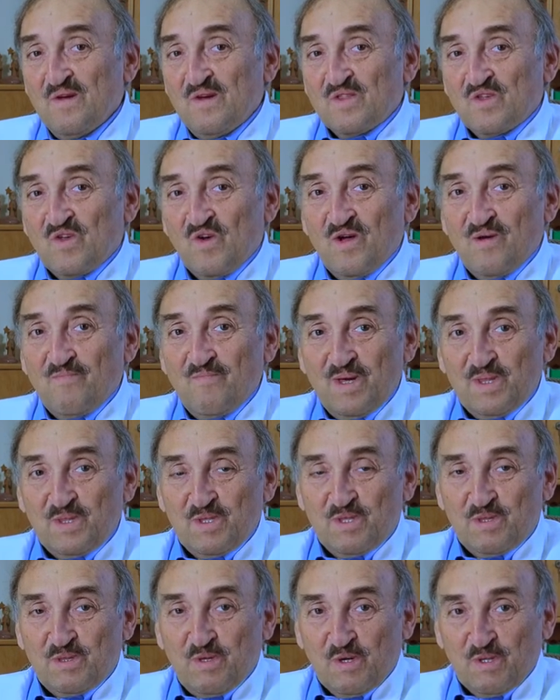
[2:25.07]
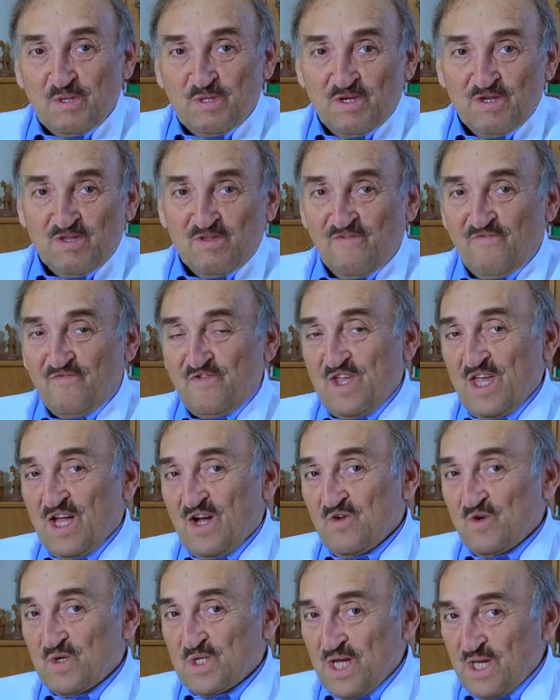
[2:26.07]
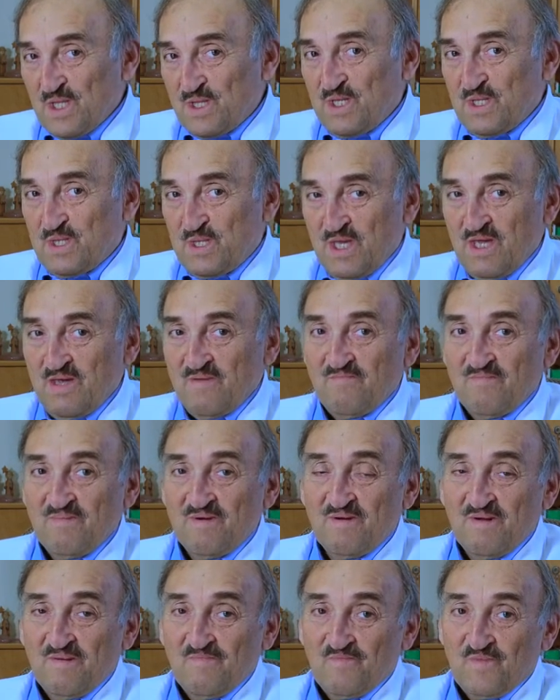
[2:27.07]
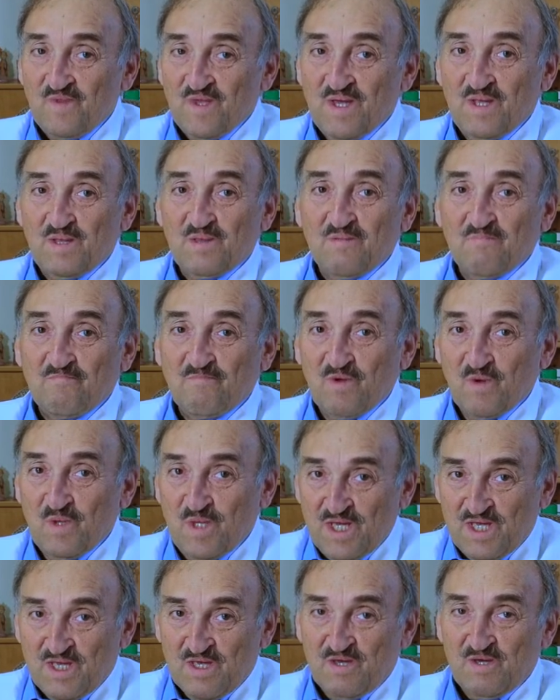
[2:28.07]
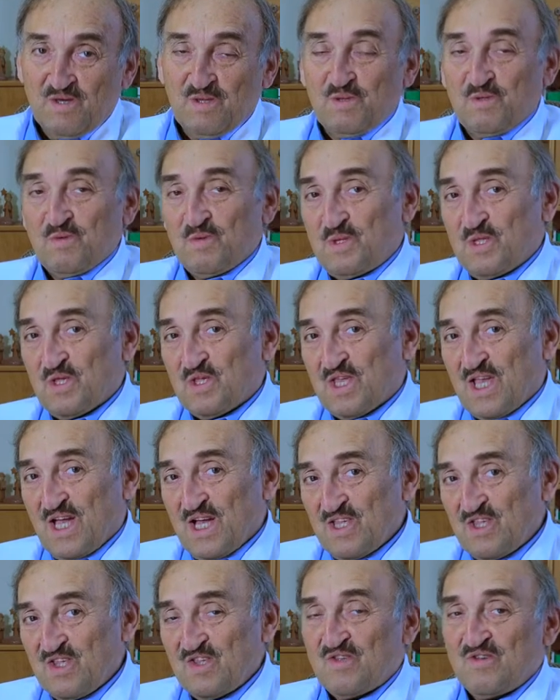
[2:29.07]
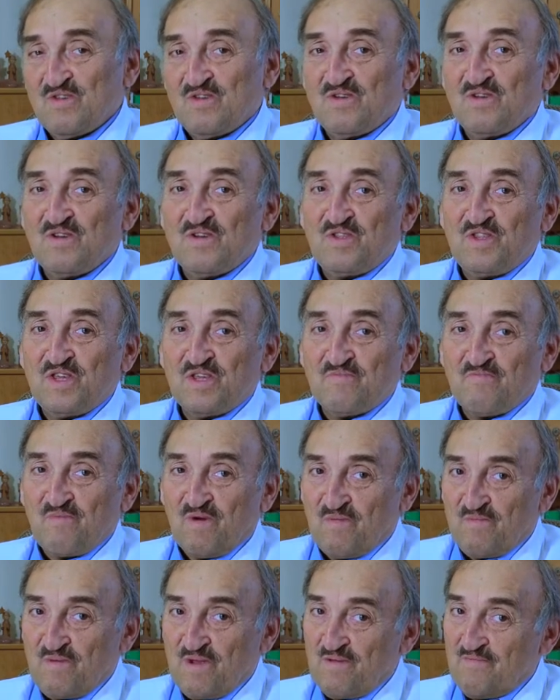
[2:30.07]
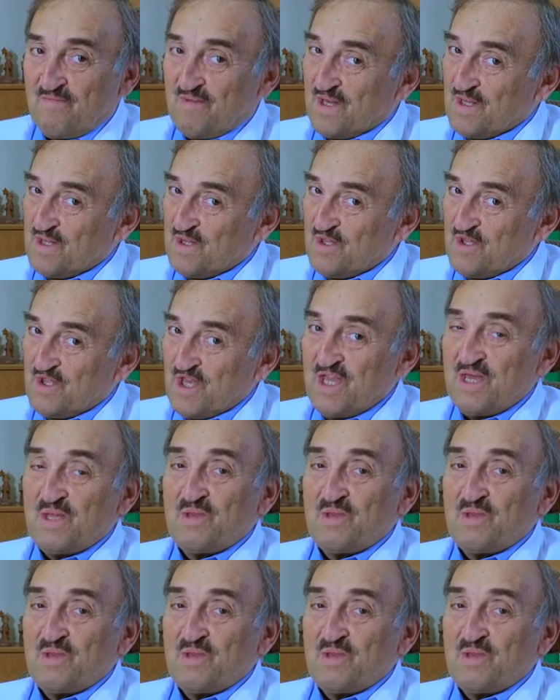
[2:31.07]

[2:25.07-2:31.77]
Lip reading: So I met doctors of the Ayushakti team in Munich to discuss this problem, and they